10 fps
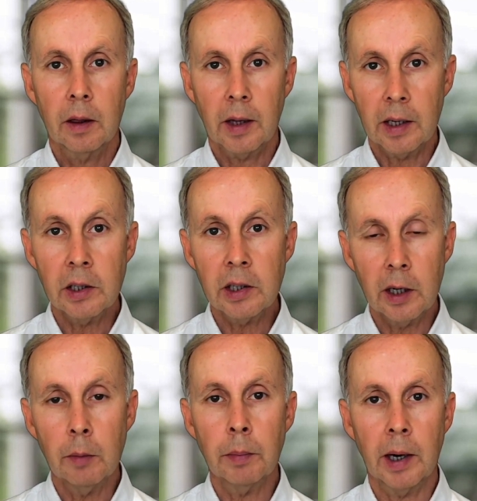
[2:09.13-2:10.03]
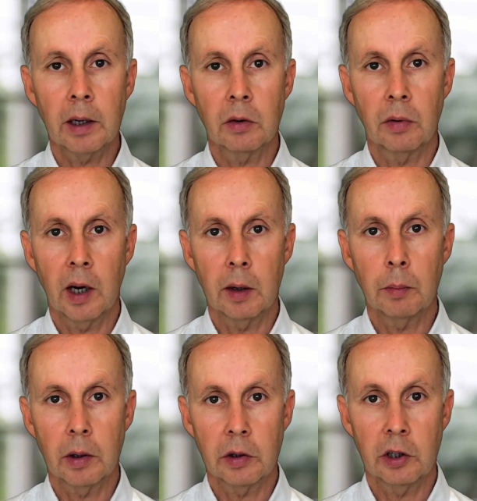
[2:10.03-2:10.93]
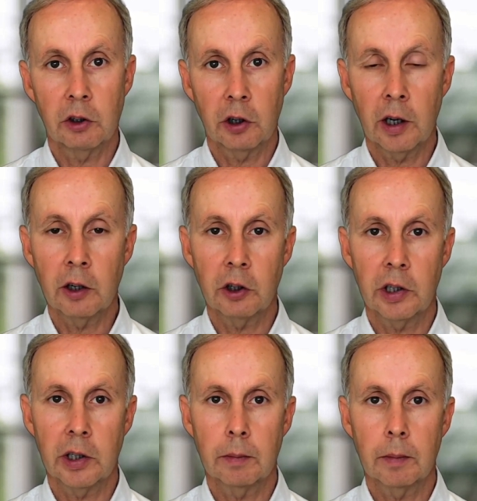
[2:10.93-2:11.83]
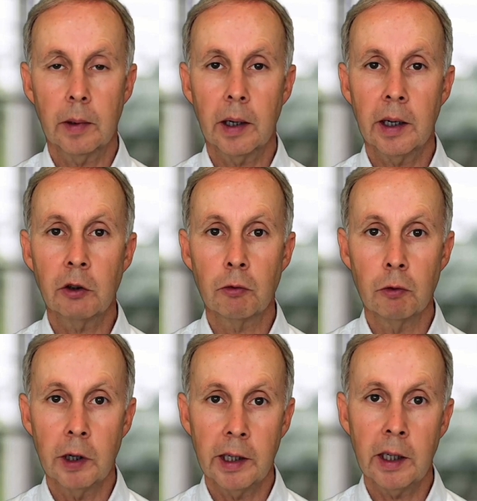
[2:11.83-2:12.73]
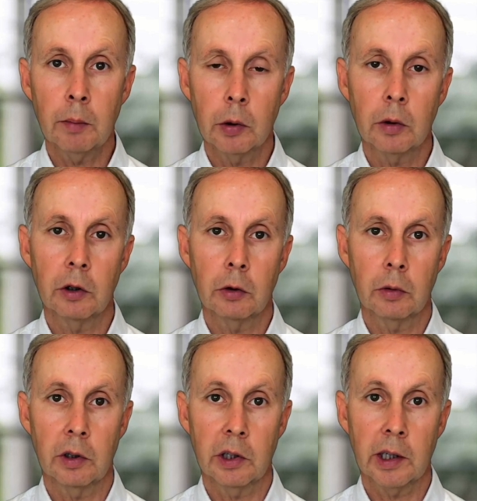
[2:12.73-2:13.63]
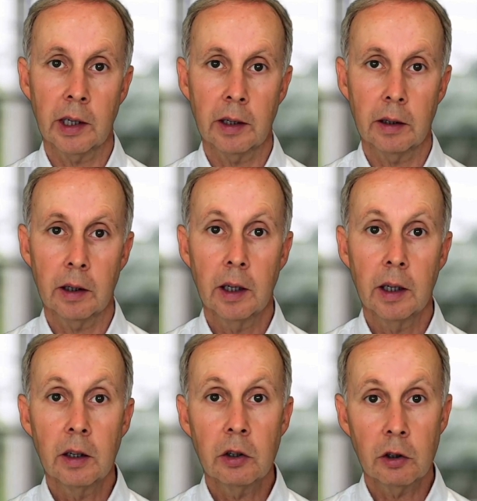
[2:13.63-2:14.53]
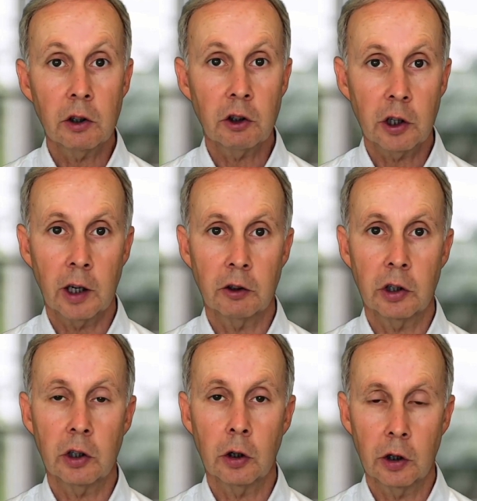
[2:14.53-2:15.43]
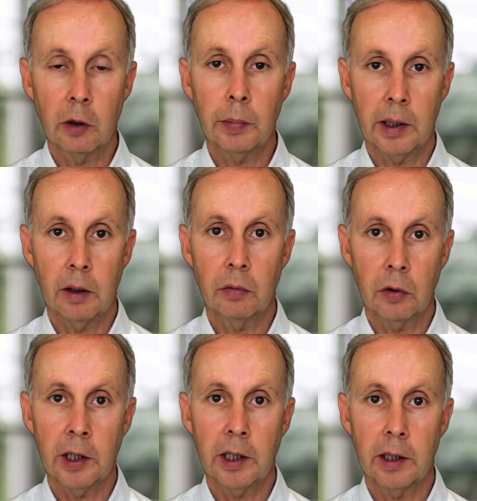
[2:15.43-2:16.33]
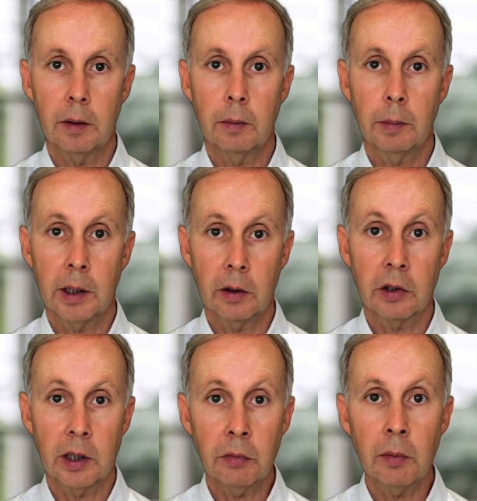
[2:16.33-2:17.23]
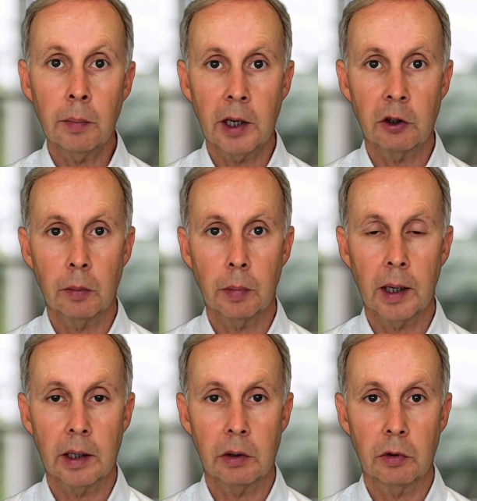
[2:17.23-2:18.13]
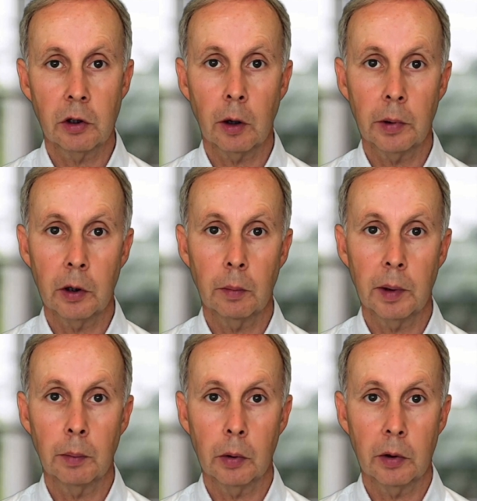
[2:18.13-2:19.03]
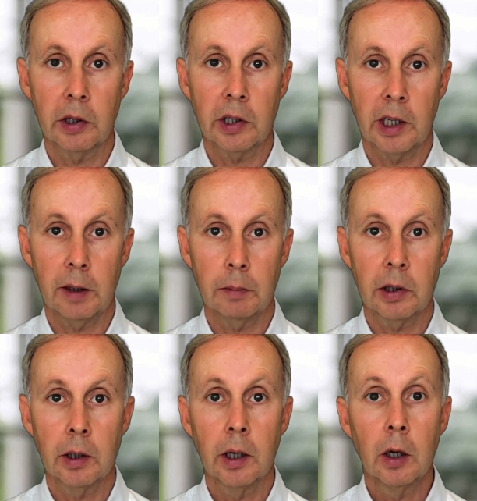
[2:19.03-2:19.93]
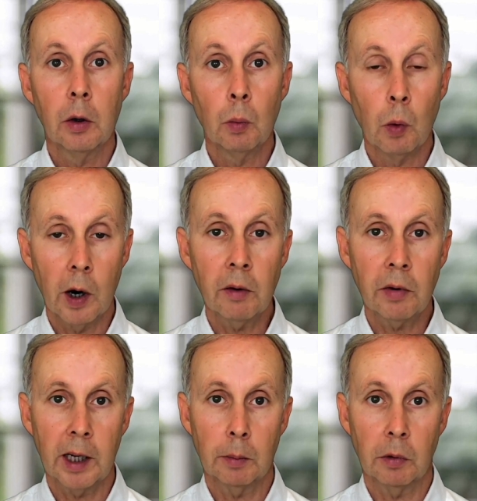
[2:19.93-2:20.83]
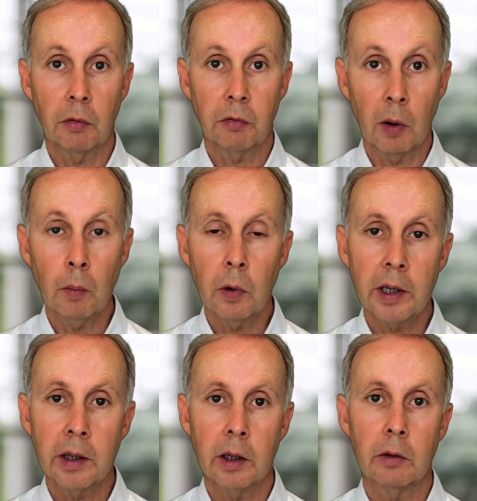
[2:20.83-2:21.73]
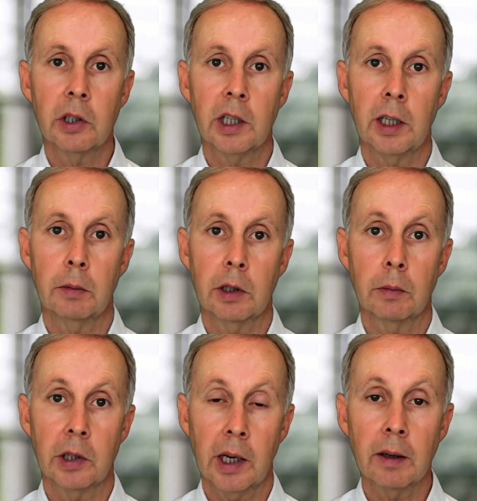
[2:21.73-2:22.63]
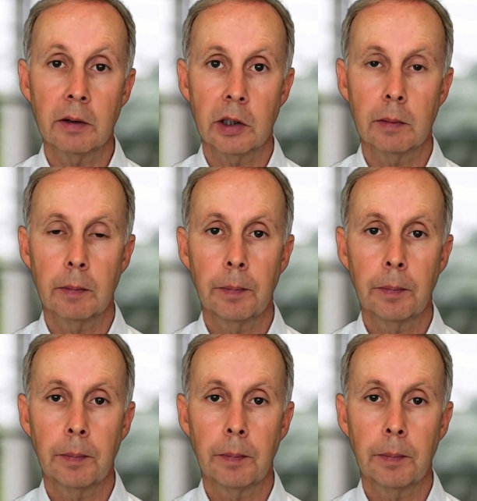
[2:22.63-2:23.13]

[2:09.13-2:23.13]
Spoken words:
That is the impact of high policy charges, and it's really important to understand such charges could have been avoided because different pension plans for topping up employer schemes were available from within those schemes themselves.